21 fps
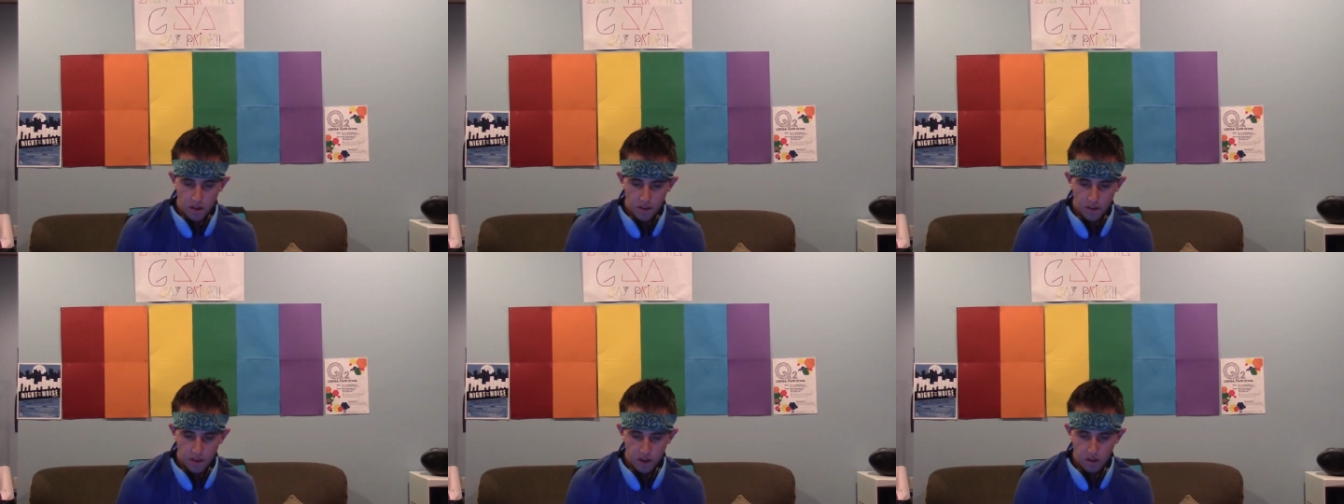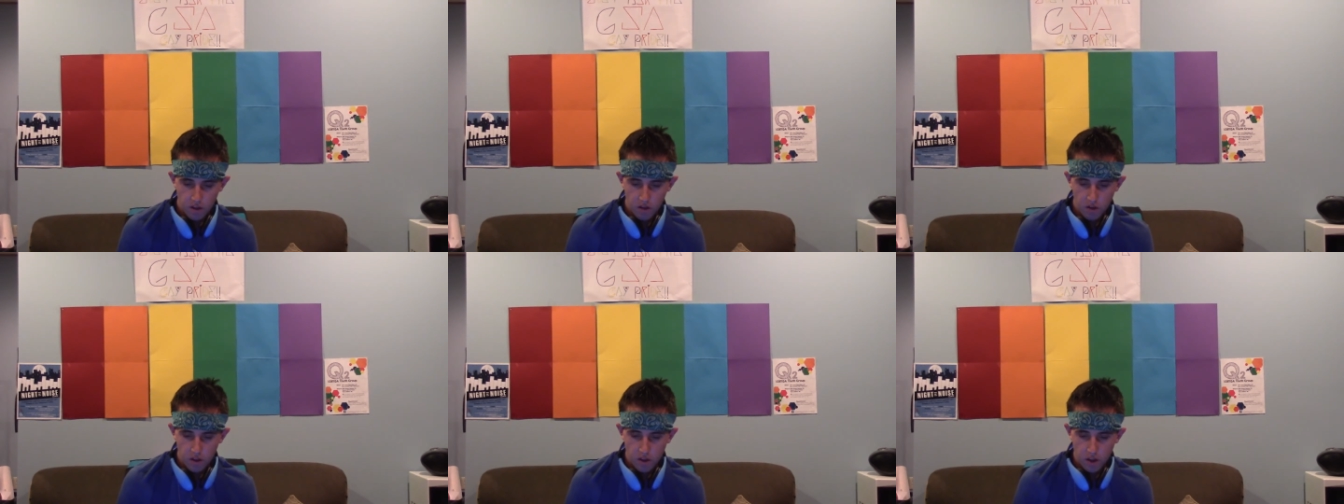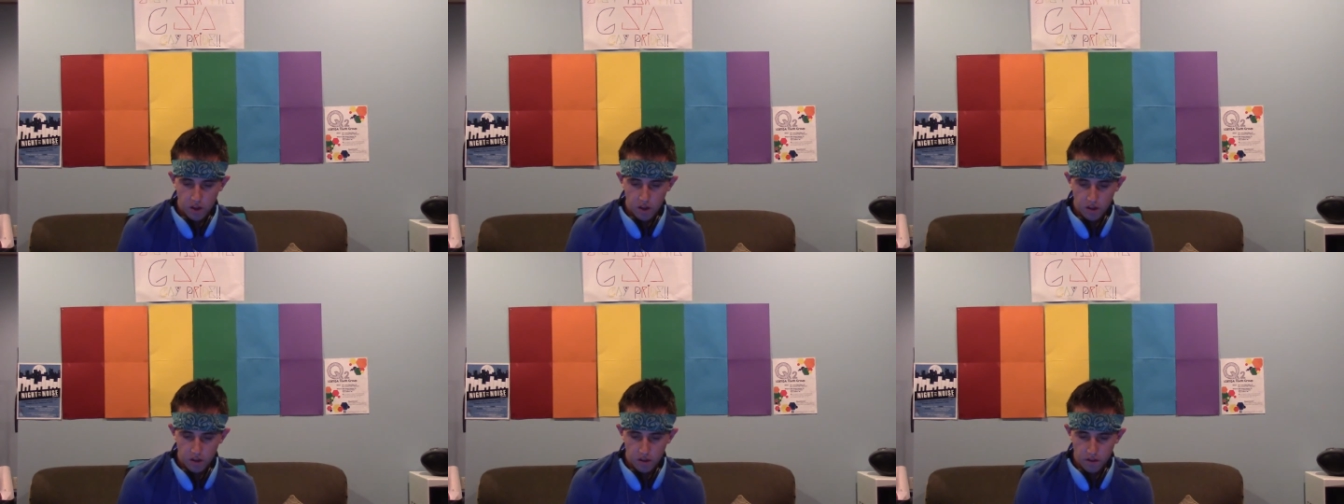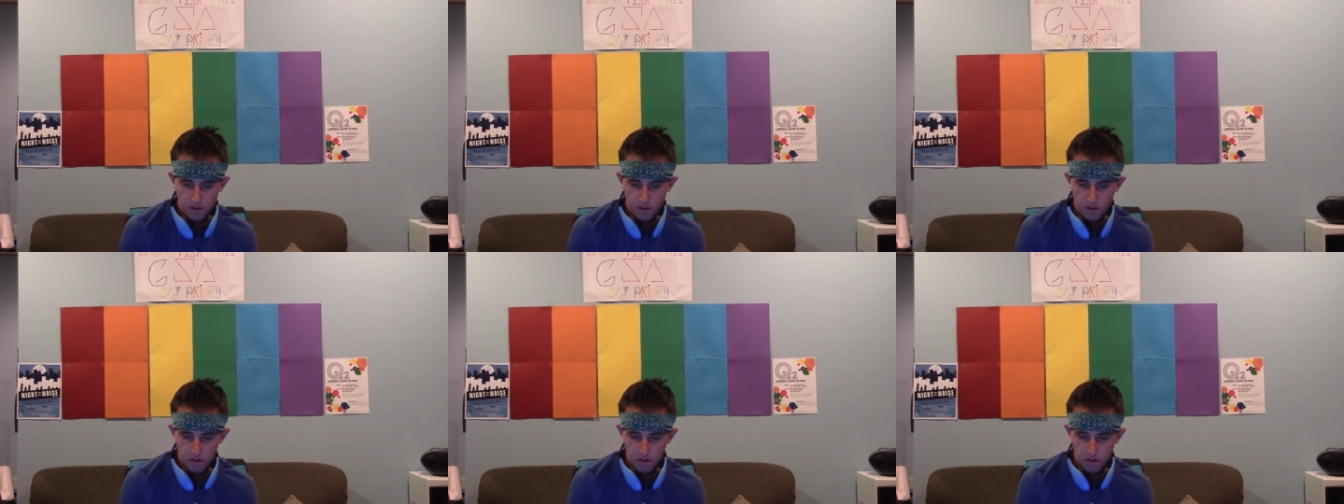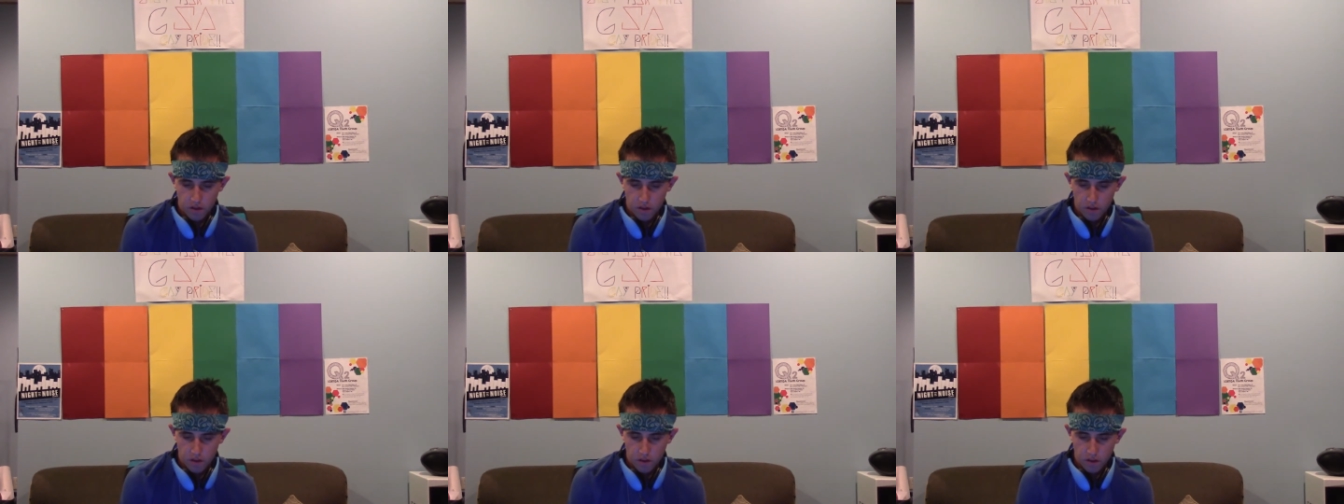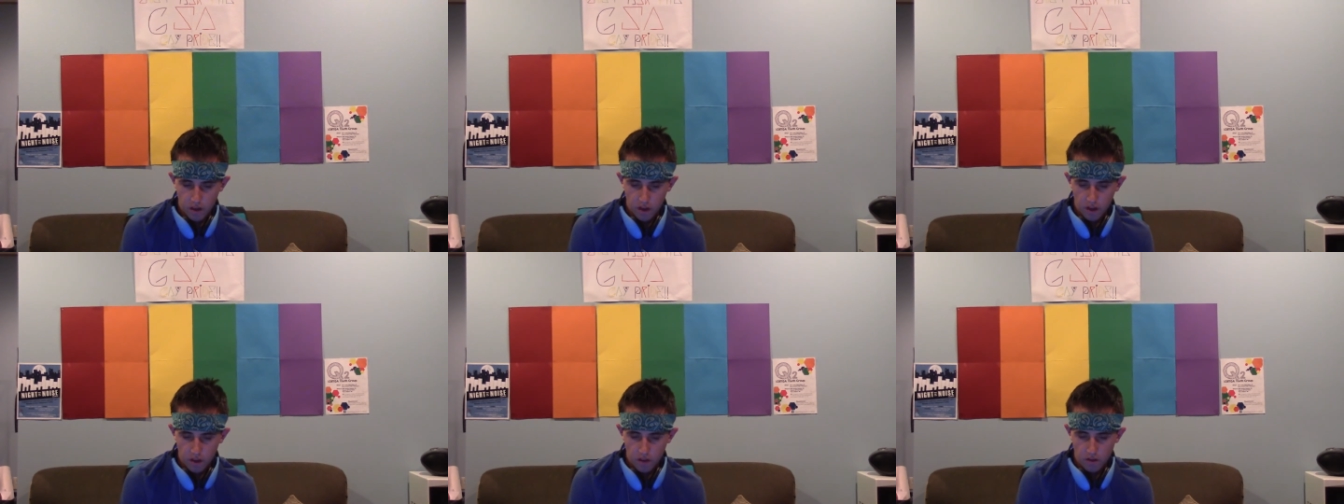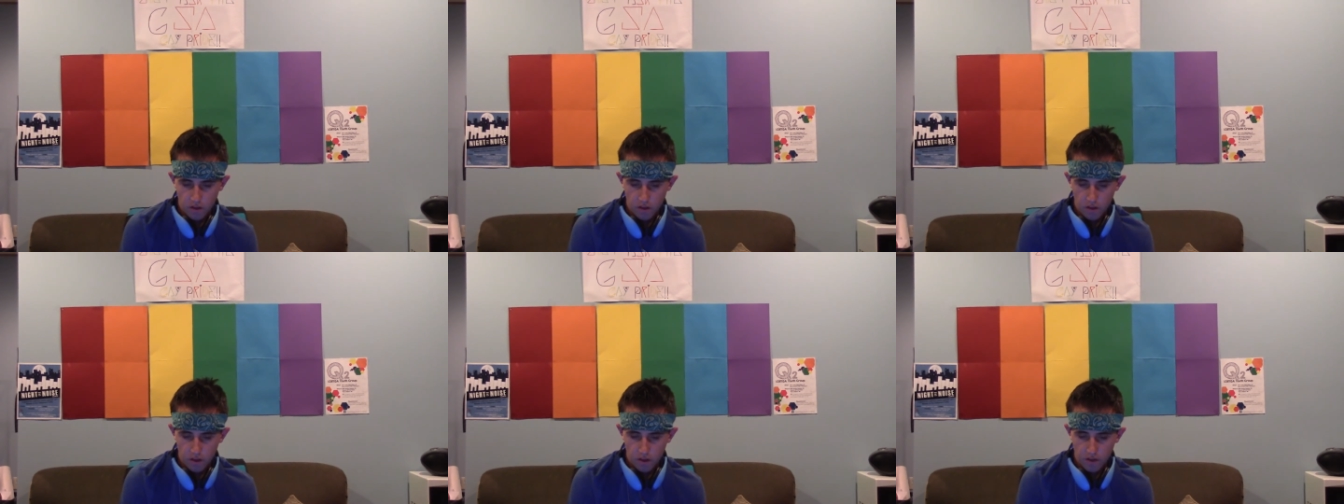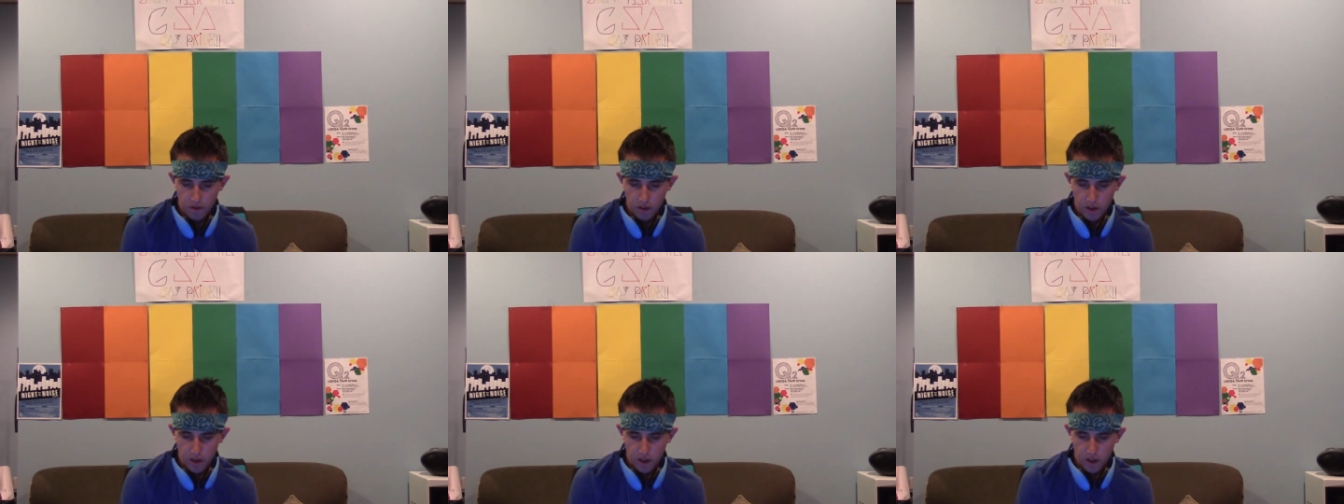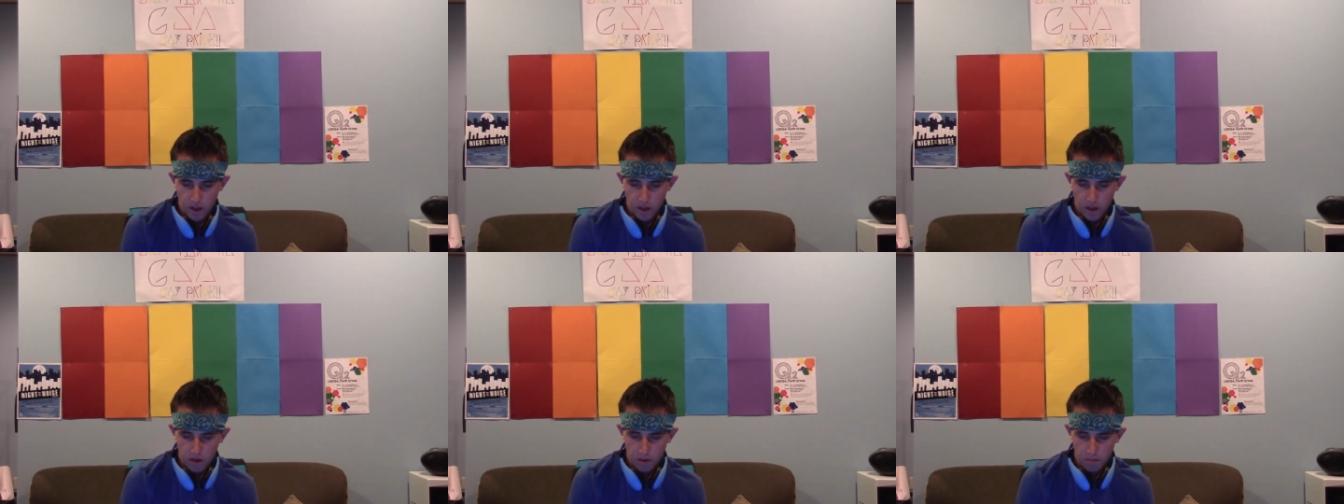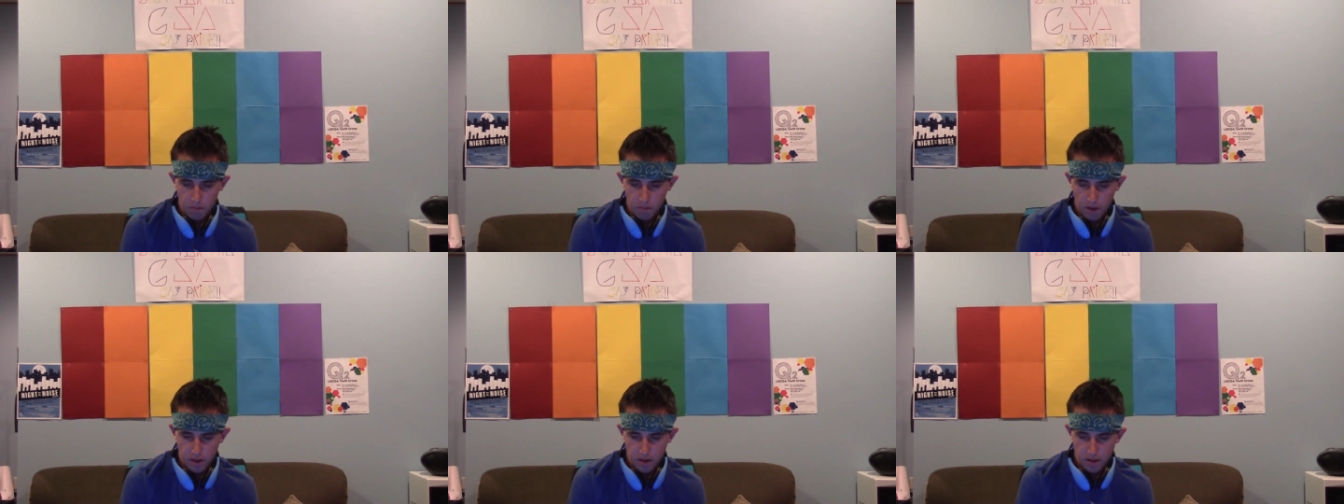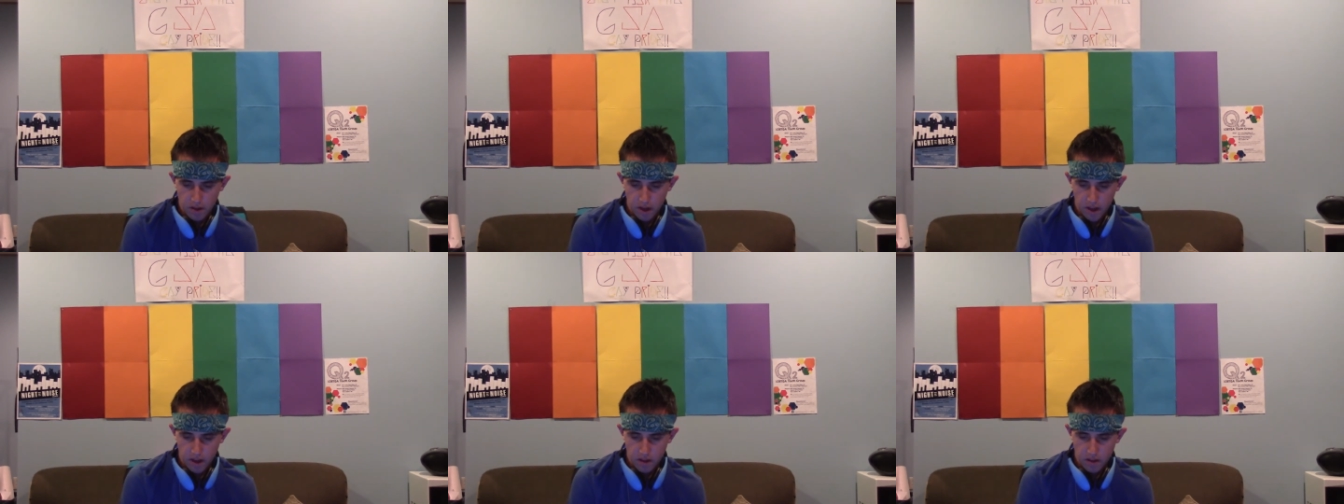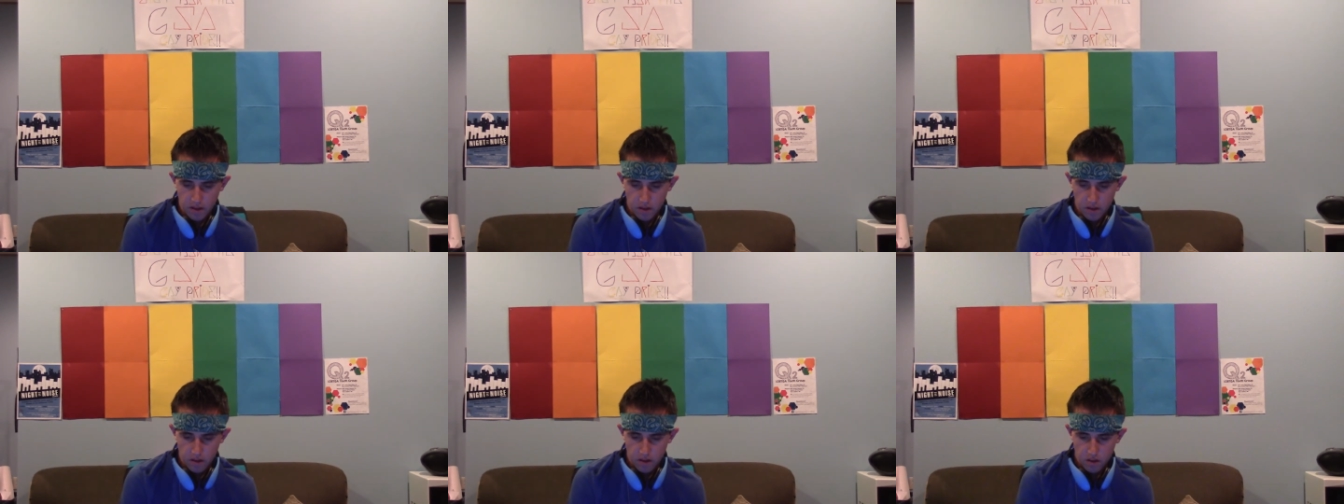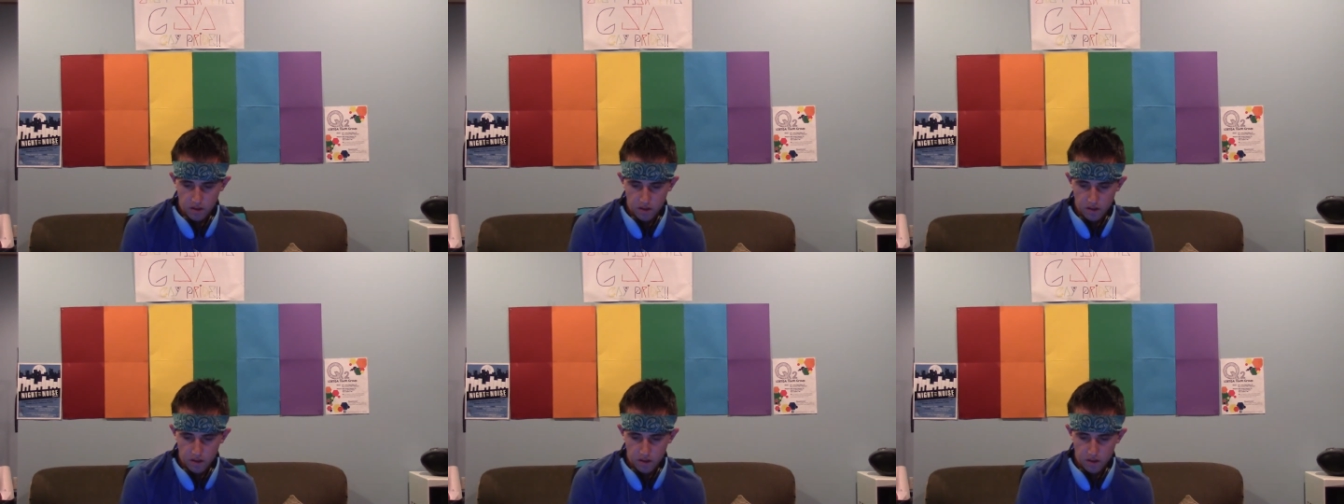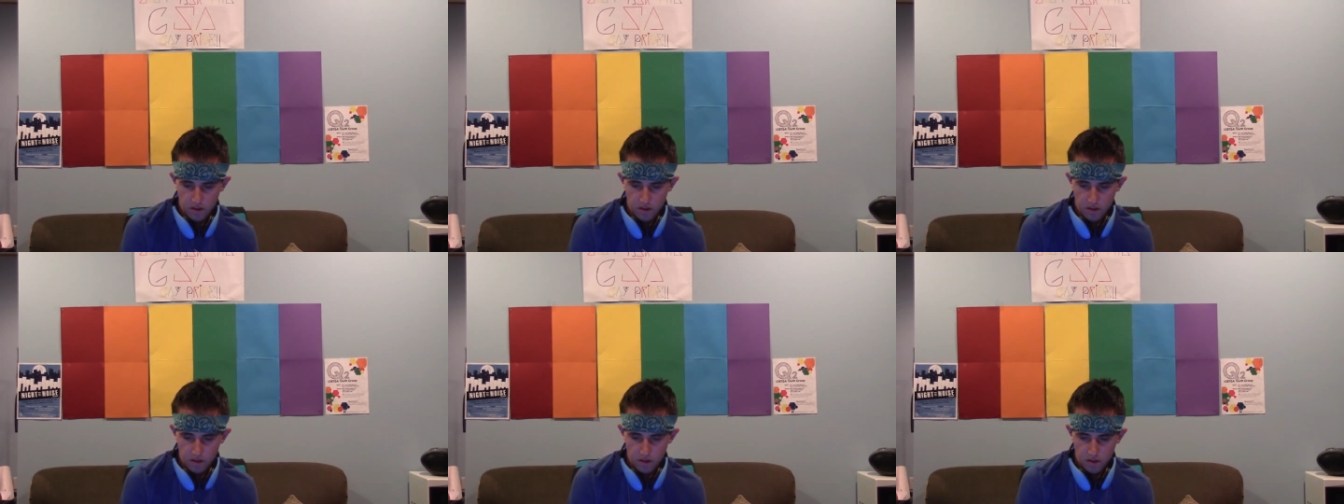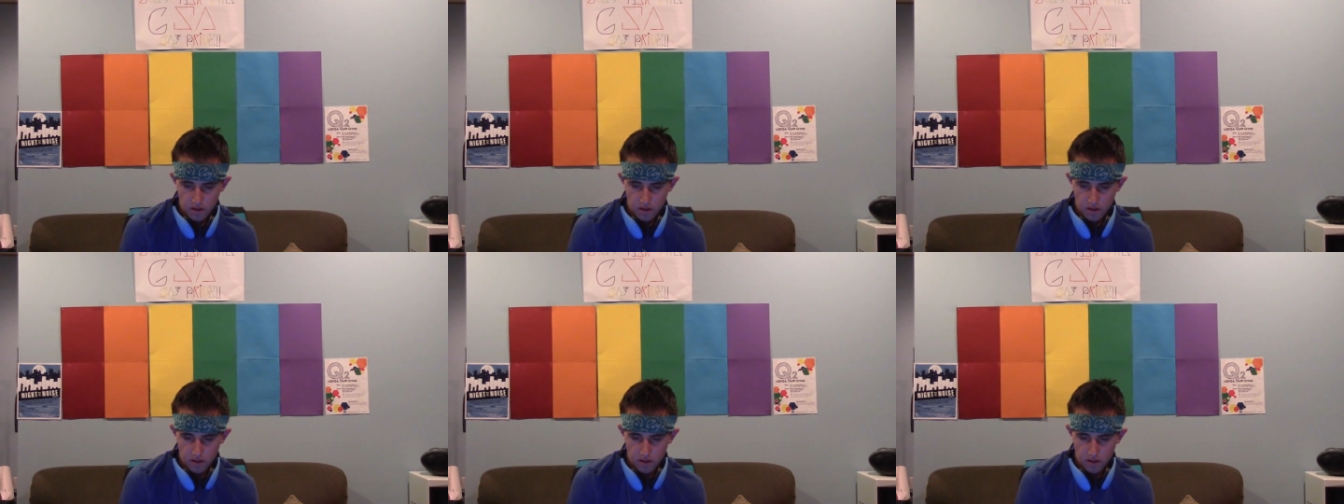They don't live. They don't live. Uh, my dad doesn't.